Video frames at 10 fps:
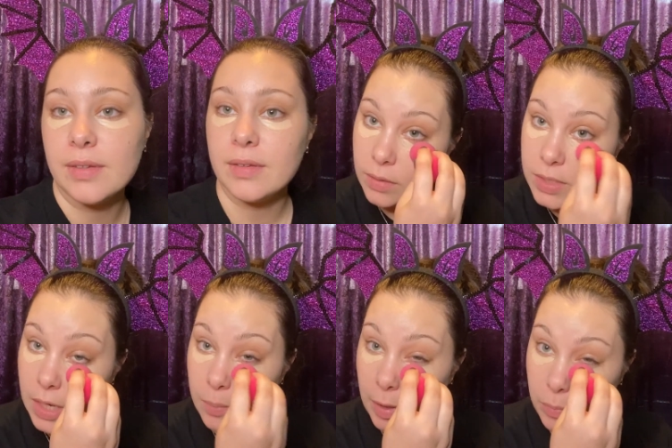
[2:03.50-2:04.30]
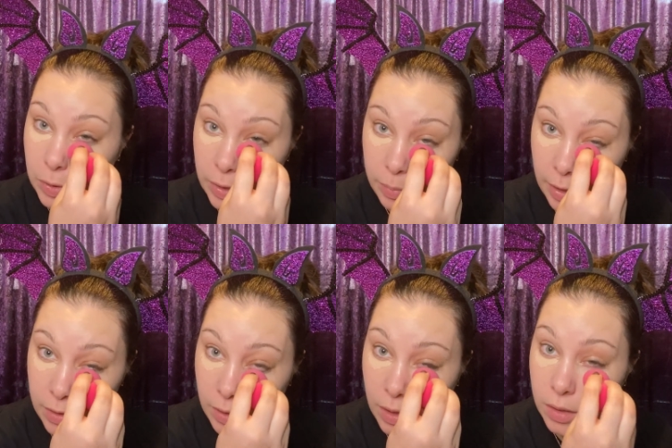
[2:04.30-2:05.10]
Take my beauty
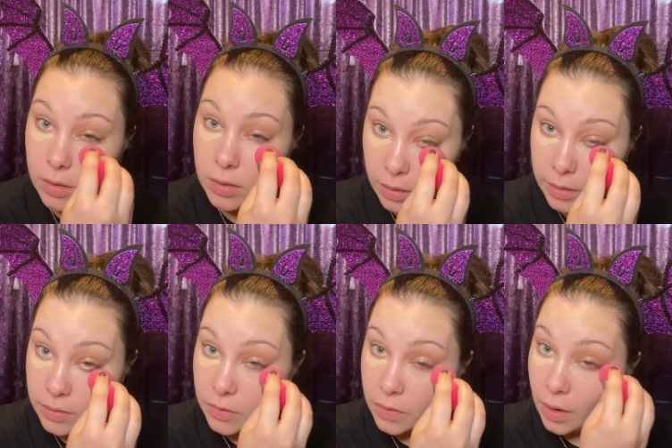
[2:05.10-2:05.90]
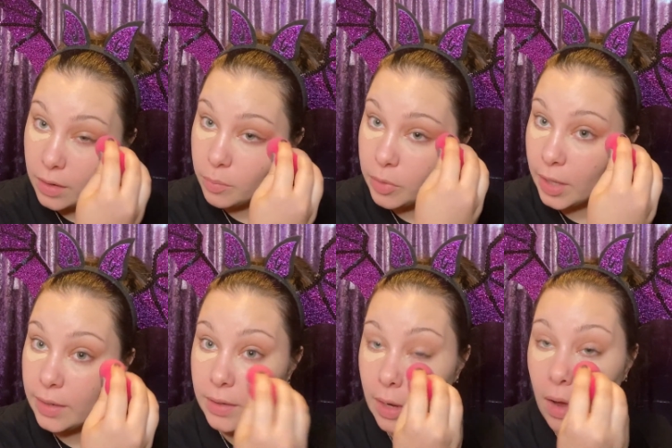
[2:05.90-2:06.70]
blender and just kind of
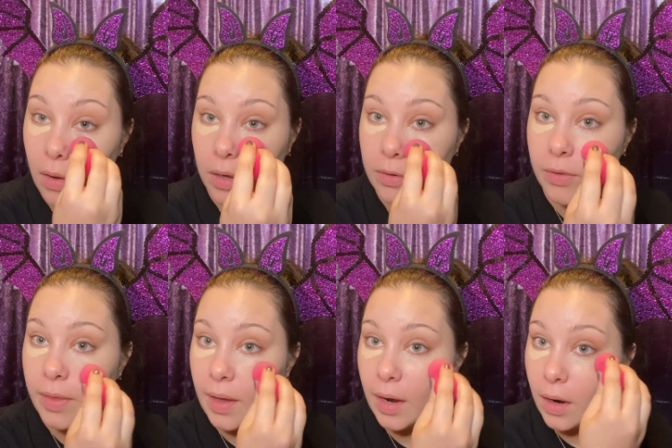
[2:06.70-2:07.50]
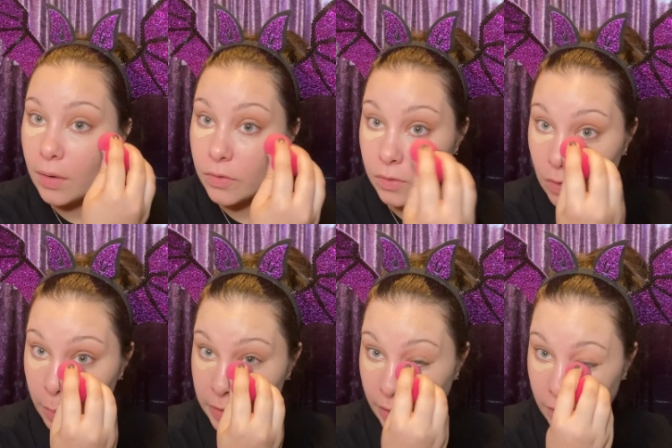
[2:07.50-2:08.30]
blend it out under there since I'll
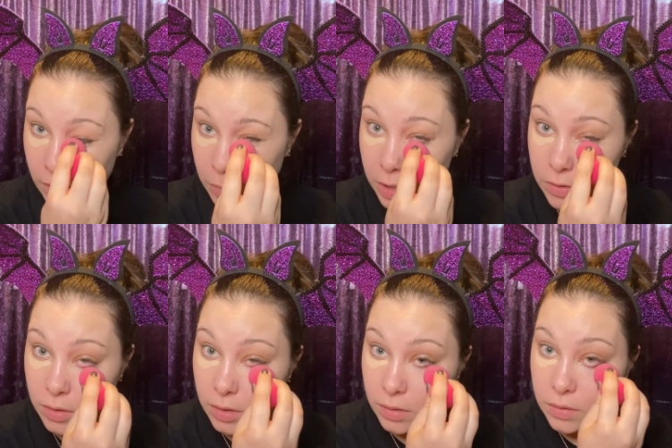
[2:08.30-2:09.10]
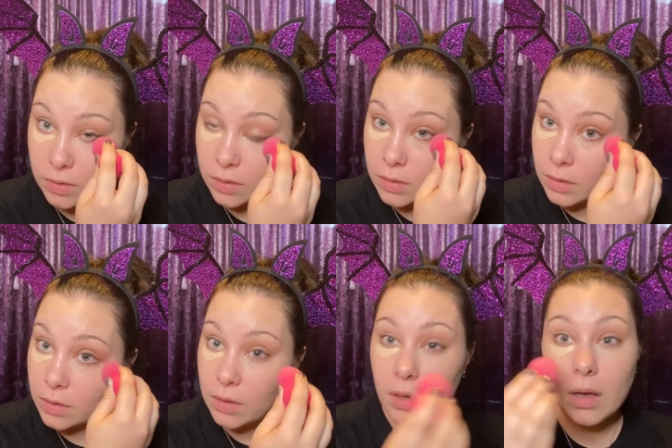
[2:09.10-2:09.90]
be taking pictures.
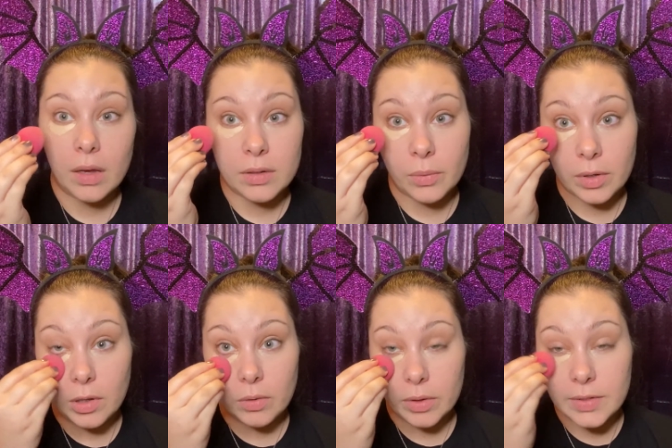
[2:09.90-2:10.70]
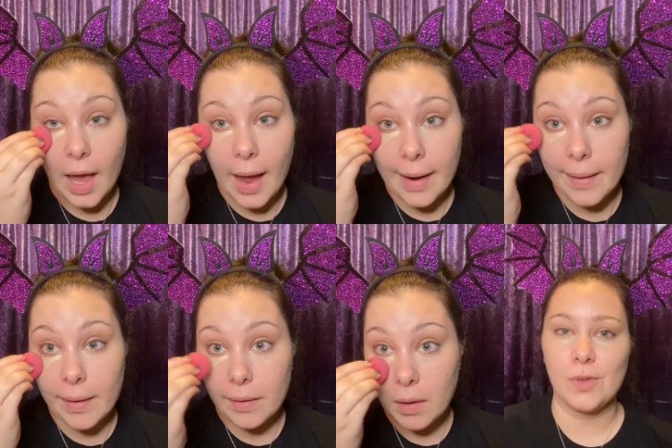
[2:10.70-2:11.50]
I don't want to look real
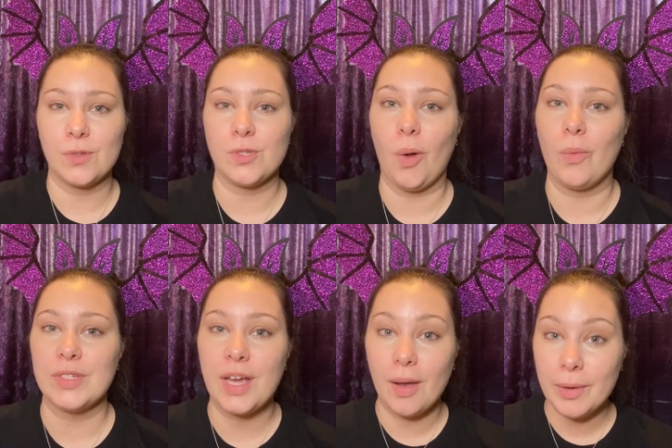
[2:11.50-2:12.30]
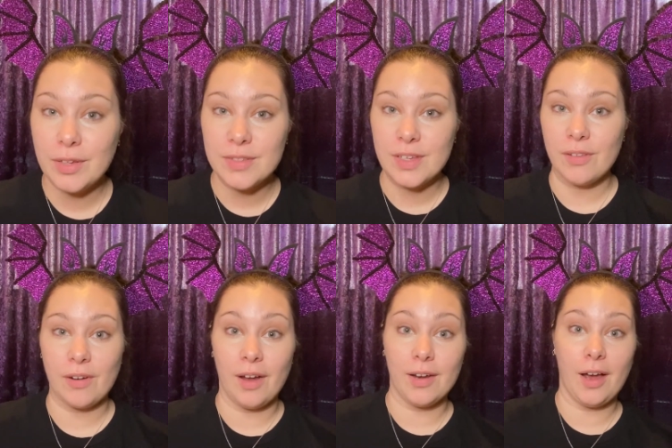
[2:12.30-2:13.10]
tired. So once I have my concealer
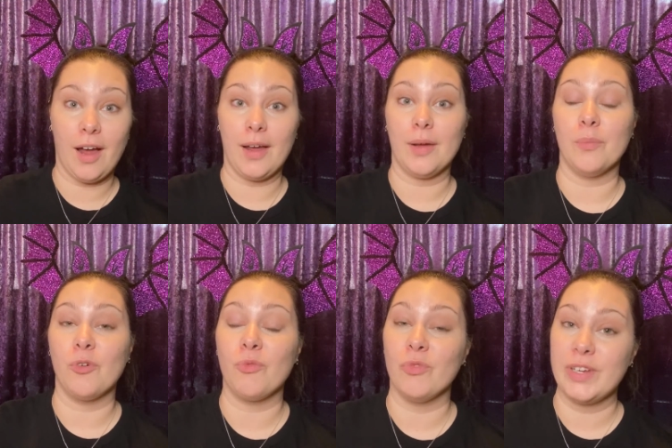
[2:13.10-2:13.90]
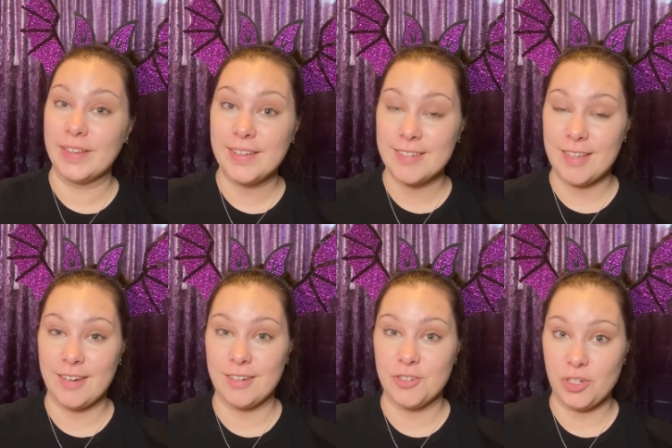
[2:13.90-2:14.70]
on, I am really
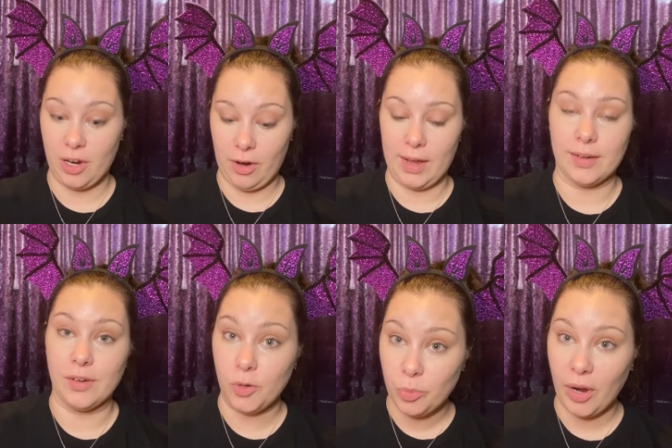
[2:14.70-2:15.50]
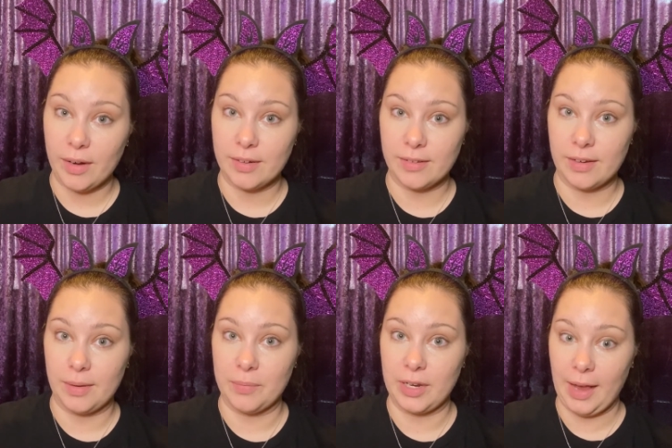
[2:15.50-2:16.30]
excited to share a new product that
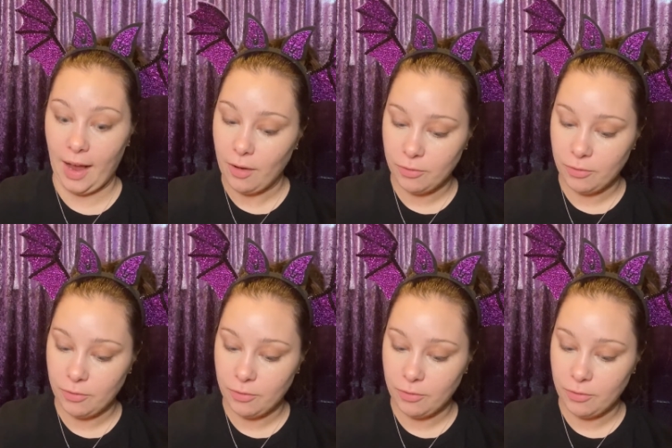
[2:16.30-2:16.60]
I'm going to have